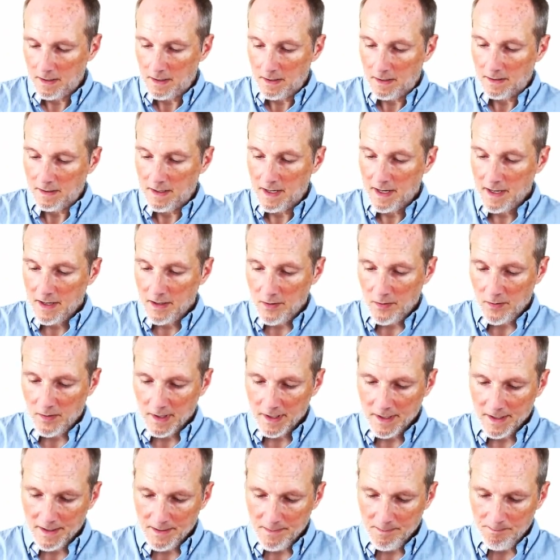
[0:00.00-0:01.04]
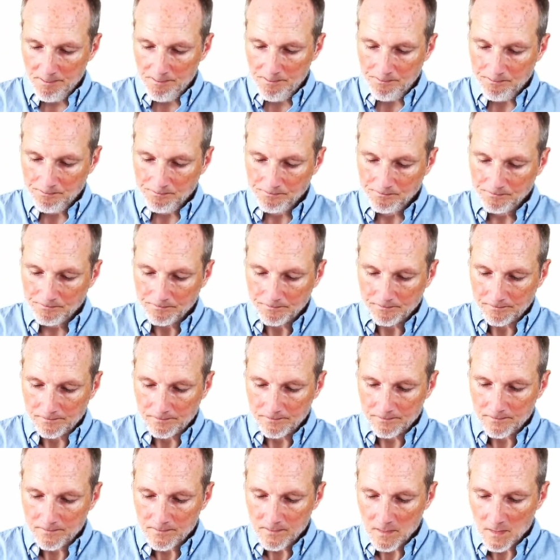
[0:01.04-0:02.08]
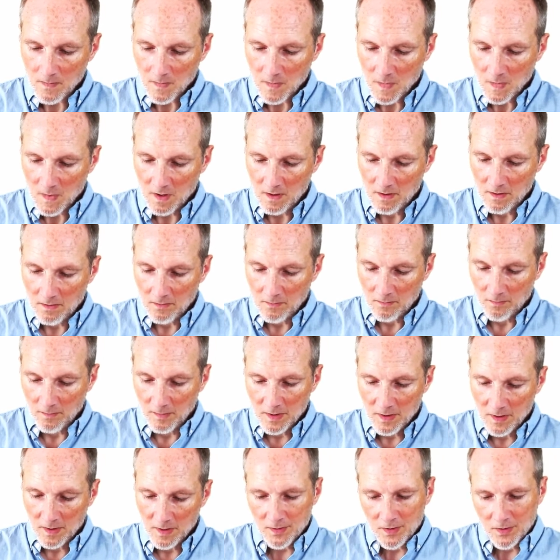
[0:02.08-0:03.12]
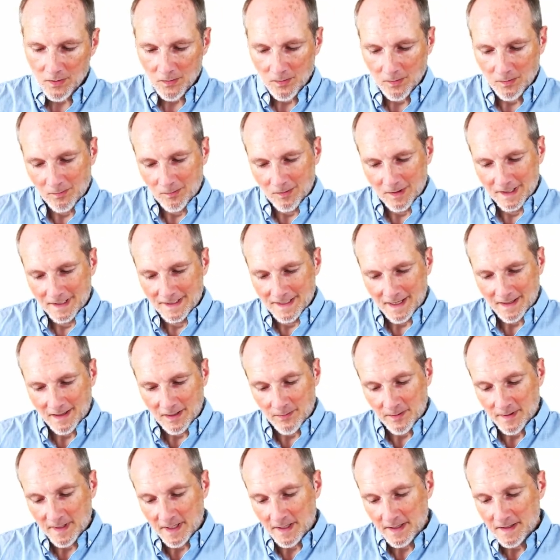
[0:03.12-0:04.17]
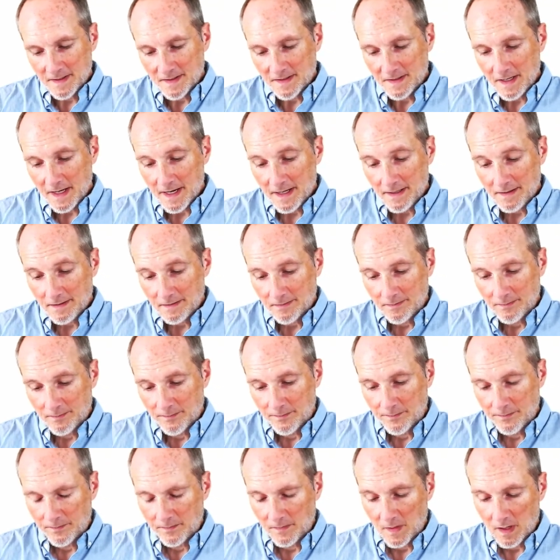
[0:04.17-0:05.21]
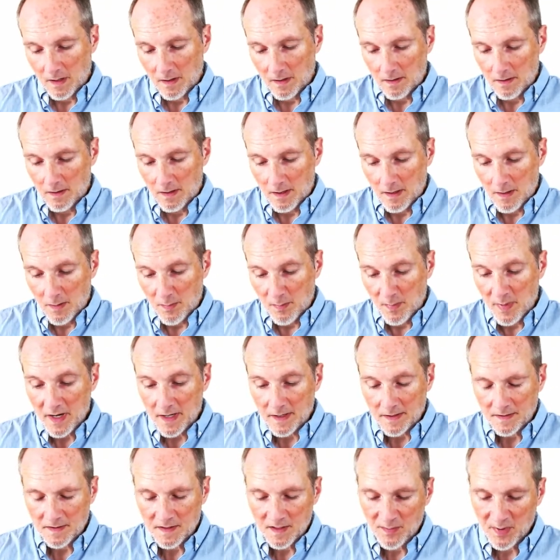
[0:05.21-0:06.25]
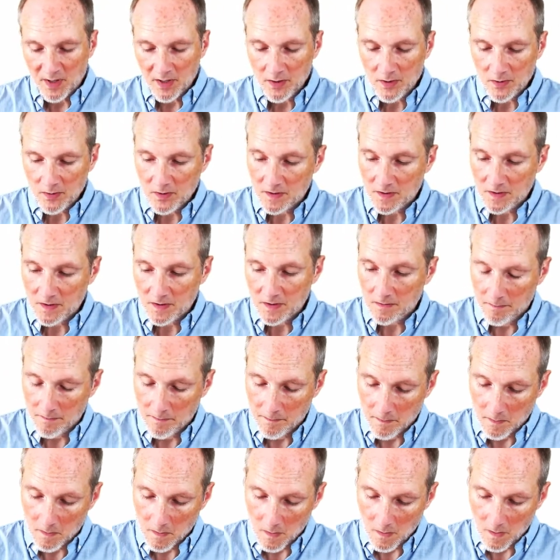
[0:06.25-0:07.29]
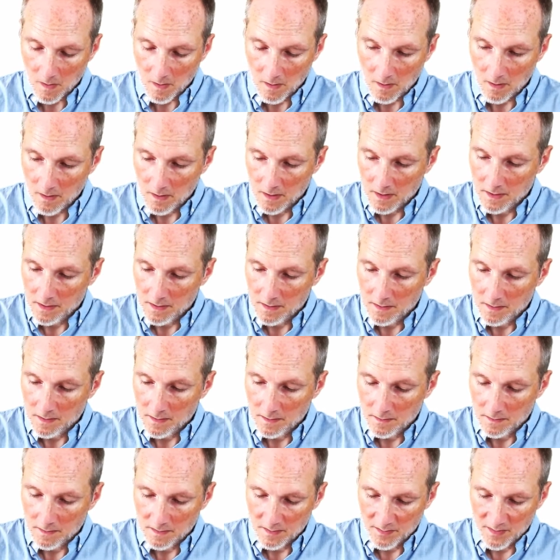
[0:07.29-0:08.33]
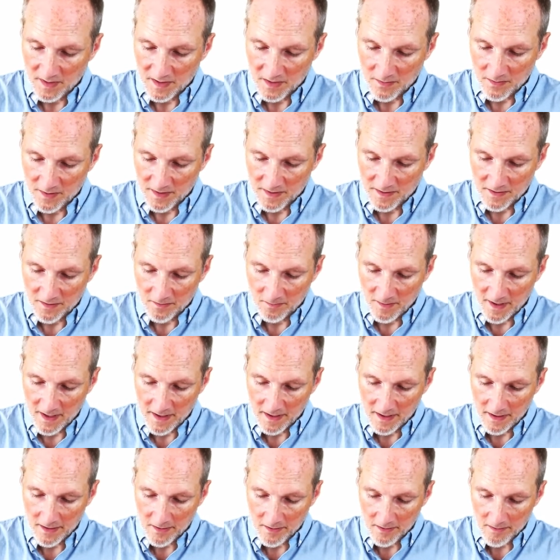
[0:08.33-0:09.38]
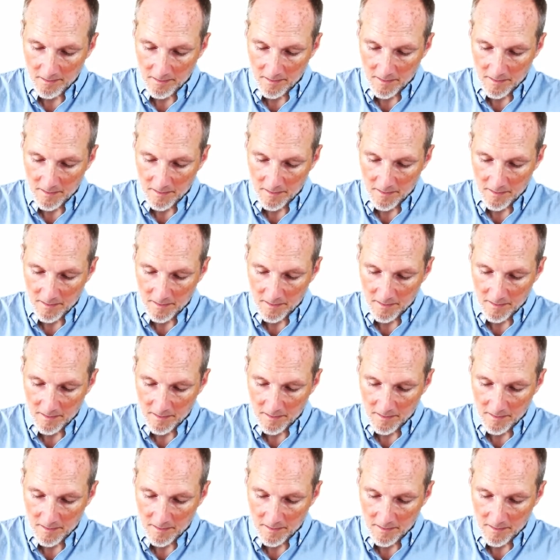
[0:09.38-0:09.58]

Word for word: Now, um, we don't know exactly what that is yet. But suppose, let me switch to red here.